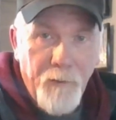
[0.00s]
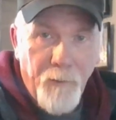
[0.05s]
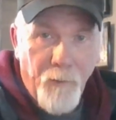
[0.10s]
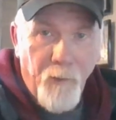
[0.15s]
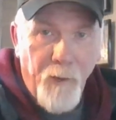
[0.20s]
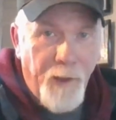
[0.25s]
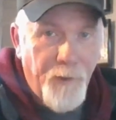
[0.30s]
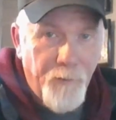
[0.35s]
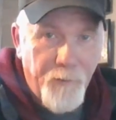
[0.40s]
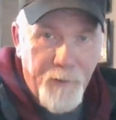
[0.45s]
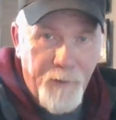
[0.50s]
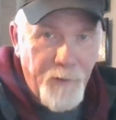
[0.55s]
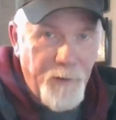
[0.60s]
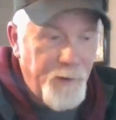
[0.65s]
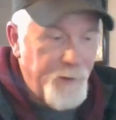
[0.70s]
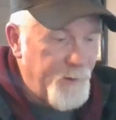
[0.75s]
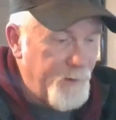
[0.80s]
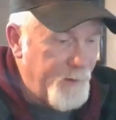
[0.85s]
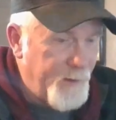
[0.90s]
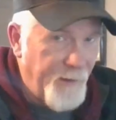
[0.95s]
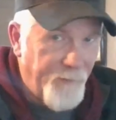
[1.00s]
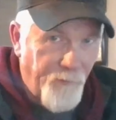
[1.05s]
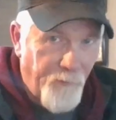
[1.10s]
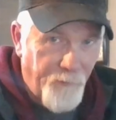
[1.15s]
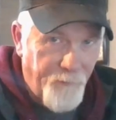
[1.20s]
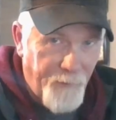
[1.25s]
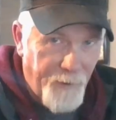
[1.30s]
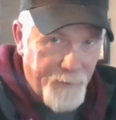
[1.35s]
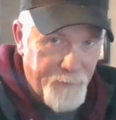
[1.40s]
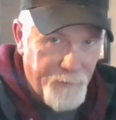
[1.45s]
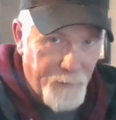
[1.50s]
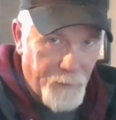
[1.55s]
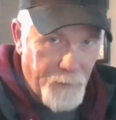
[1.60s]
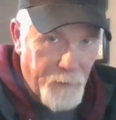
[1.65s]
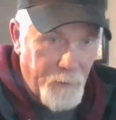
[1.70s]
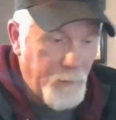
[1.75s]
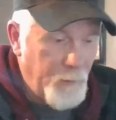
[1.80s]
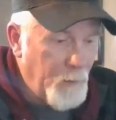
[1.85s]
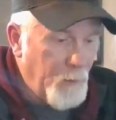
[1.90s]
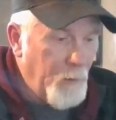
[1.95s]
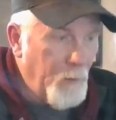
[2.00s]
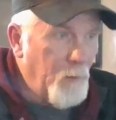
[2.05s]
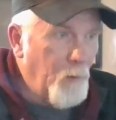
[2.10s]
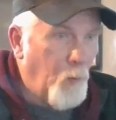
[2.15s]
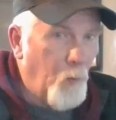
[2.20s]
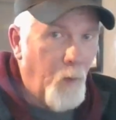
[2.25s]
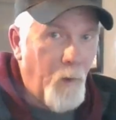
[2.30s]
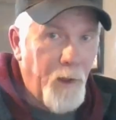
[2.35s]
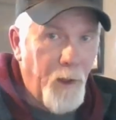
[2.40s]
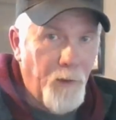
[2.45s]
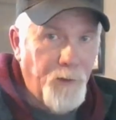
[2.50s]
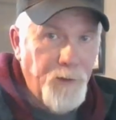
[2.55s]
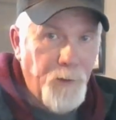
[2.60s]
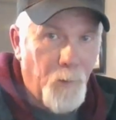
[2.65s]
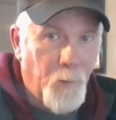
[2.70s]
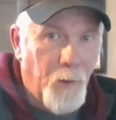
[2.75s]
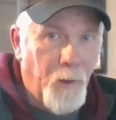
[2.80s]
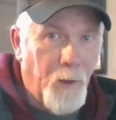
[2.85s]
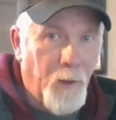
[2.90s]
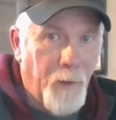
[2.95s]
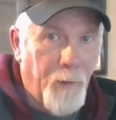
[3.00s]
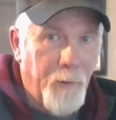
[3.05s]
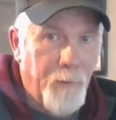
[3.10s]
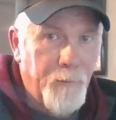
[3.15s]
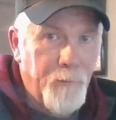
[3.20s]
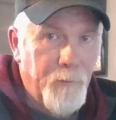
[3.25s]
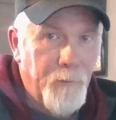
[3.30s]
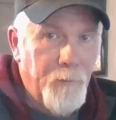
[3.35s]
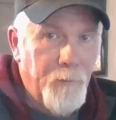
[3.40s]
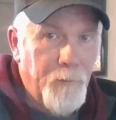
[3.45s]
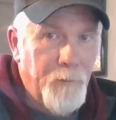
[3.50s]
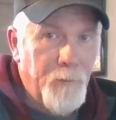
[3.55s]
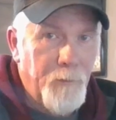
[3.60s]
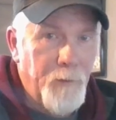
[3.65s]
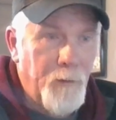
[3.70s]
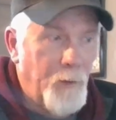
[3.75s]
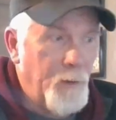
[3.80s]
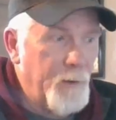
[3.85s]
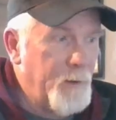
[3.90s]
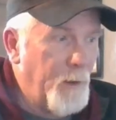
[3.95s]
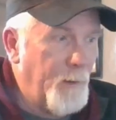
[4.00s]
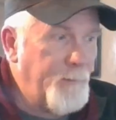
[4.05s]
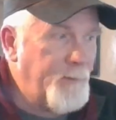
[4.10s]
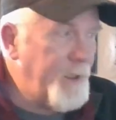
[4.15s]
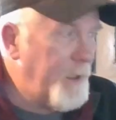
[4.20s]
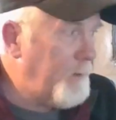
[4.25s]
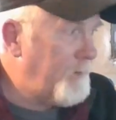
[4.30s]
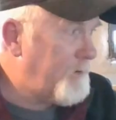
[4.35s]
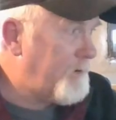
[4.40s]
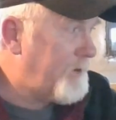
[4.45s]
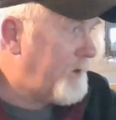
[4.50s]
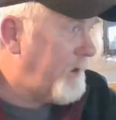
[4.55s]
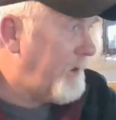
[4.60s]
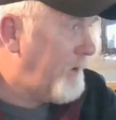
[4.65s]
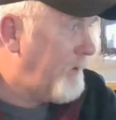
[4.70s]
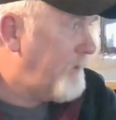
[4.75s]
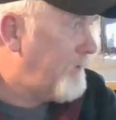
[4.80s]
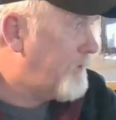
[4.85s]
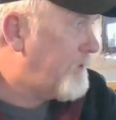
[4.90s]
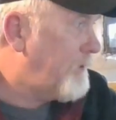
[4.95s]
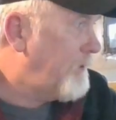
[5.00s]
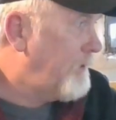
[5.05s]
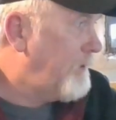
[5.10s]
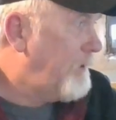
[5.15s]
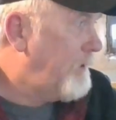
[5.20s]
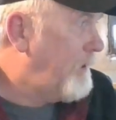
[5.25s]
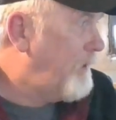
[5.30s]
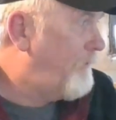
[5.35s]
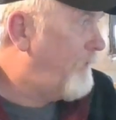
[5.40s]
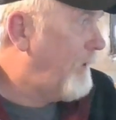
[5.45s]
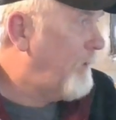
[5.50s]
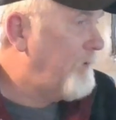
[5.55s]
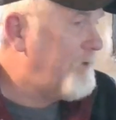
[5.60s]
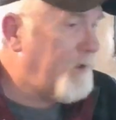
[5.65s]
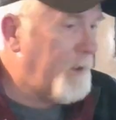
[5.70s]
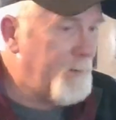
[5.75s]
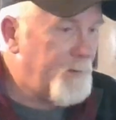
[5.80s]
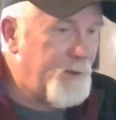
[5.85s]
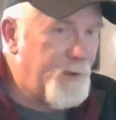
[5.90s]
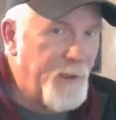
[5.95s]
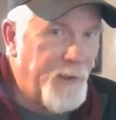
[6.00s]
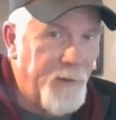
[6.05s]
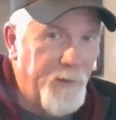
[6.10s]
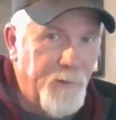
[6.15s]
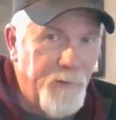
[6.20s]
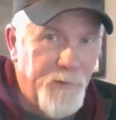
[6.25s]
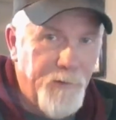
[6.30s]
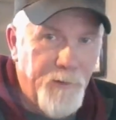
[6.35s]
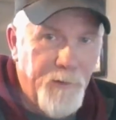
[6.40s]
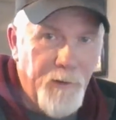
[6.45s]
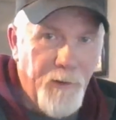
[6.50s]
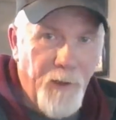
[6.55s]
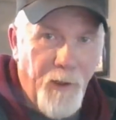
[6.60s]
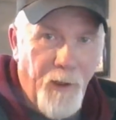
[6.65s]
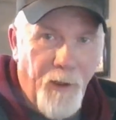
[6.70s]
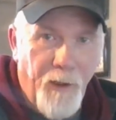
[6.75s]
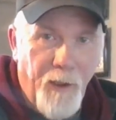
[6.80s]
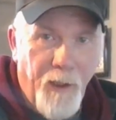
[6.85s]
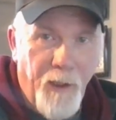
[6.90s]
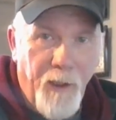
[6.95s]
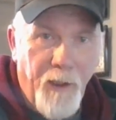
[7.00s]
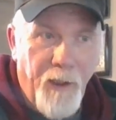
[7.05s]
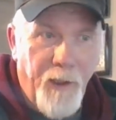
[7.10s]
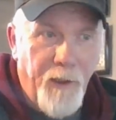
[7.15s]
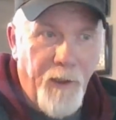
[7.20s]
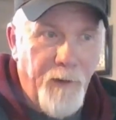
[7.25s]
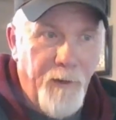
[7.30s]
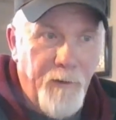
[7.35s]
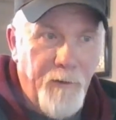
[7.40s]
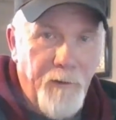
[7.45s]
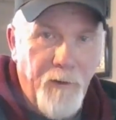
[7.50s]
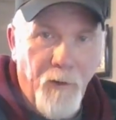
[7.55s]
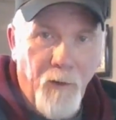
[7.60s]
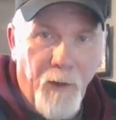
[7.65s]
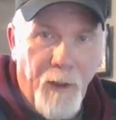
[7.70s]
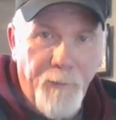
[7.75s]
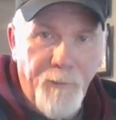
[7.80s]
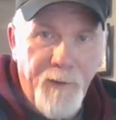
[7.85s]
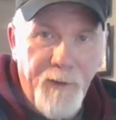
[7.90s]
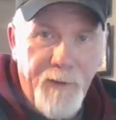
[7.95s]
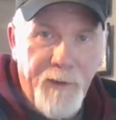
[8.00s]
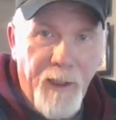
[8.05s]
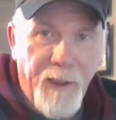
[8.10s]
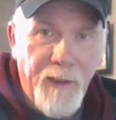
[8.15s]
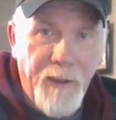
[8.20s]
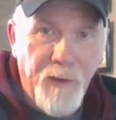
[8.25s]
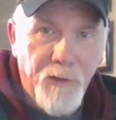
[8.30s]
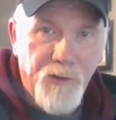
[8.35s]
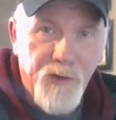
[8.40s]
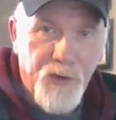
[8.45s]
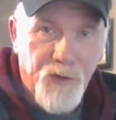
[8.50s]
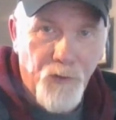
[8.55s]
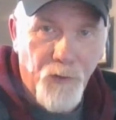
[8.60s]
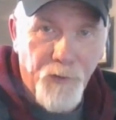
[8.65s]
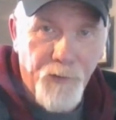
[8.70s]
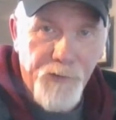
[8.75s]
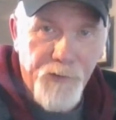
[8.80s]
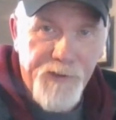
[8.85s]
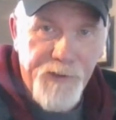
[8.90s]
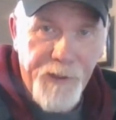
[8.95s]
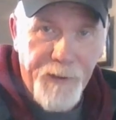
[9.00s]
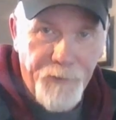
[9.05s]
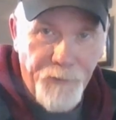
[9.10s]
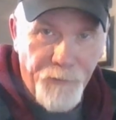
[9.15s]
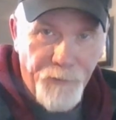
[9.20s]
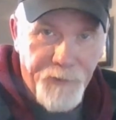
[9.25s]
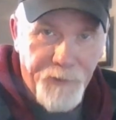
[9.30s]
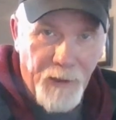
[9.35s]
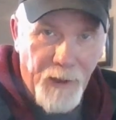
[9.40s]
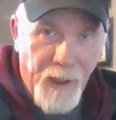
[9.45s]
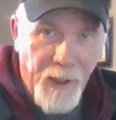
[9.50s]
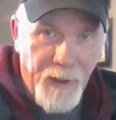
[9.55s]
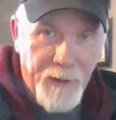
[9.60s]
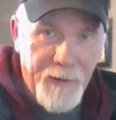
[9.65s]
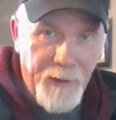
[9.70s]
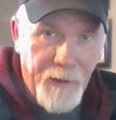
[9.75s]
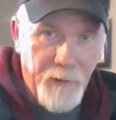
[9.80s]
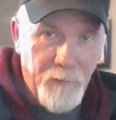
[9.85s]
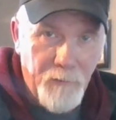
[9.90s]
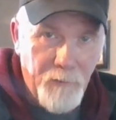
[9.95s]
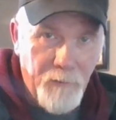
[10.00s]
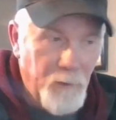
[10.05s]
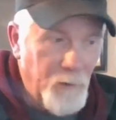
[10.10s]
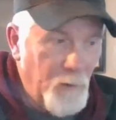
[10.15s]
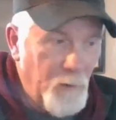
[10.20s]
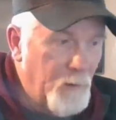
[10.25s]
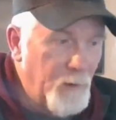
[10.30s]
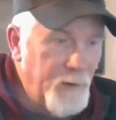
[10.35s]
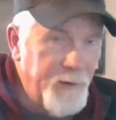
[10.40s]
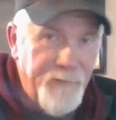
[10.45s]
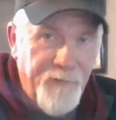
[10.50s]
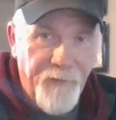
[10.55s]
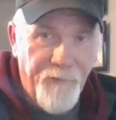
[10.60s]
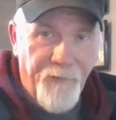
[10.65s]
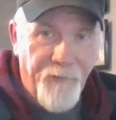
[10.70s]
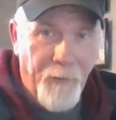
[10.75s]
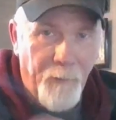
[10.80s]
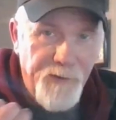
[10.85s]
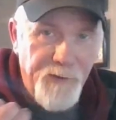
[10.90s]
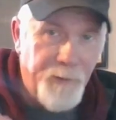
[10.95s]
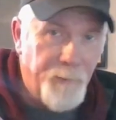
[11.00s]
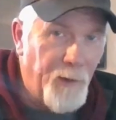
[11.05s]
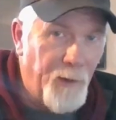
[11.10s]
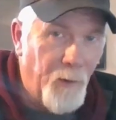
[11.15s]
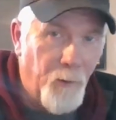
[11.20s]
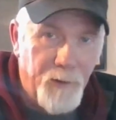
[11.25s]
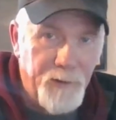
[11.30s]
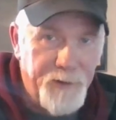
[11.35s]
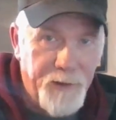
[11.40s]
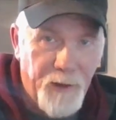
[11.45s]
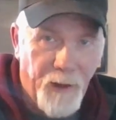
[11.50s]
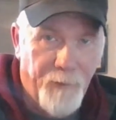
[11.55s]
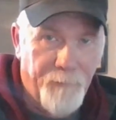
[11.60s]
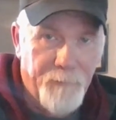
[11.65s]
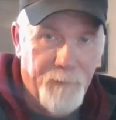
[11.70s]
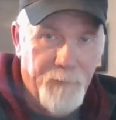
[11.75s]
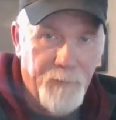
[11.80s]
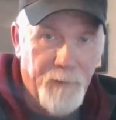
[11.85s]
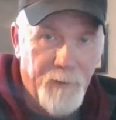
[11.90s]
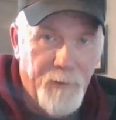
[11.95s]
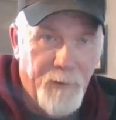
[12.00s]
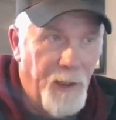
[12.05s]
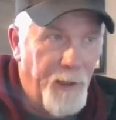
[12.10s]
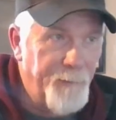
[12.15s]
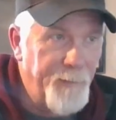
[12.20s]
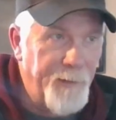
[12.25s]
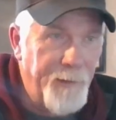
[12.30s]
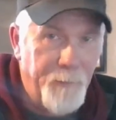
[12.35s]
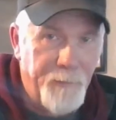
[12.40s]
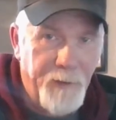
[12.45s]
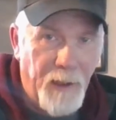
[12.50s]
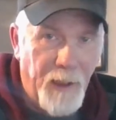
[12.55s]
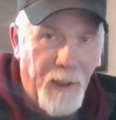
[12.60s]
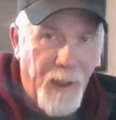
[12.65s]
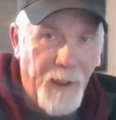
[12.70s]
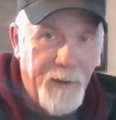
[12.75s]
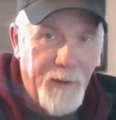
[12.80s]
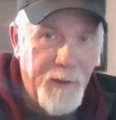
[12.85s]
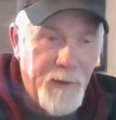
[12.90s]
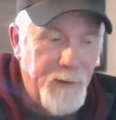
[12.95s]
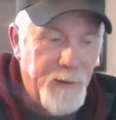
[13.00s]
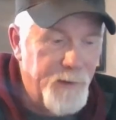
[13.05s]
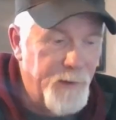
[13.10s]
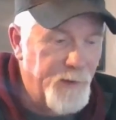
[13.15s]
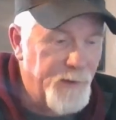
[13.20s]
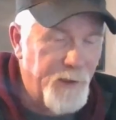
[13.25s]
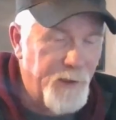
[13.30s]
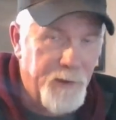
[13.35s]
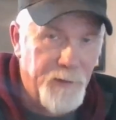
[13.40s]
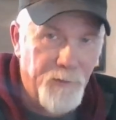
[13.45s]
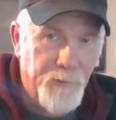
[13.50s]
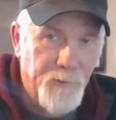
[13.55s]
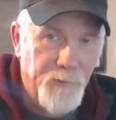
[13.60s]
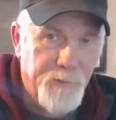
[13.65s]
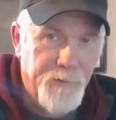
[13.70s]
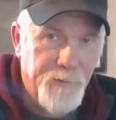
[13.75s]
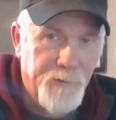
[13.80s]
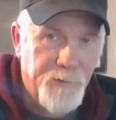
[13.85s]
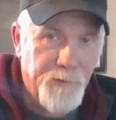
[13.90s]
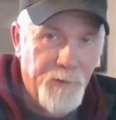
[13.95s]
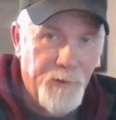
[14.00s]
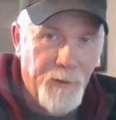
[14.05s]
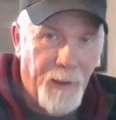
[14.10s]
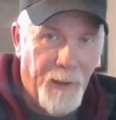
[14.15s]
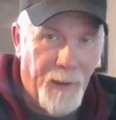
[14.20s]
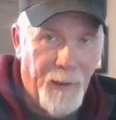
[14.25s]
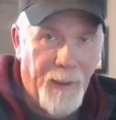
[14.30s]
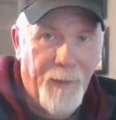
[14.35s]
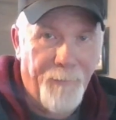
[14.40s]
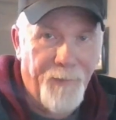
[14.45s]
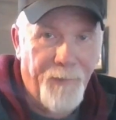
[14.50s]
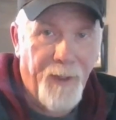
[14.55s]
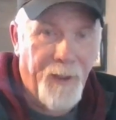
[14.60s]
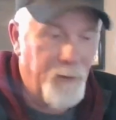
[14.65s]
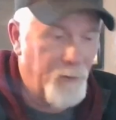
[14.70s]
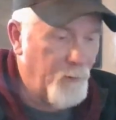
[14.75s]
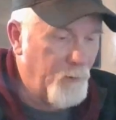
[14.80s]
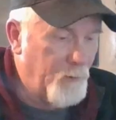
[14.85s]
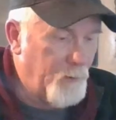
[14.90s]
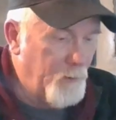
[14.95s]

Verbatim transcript: Weather conditions have effect on it. Where you are, you know, like I'm downstairs. If I was upstairs, then you know I'd be getting a stronger signal to lock in. Or even if I was in my workshop, I'd be able to lock in to signals a lot better.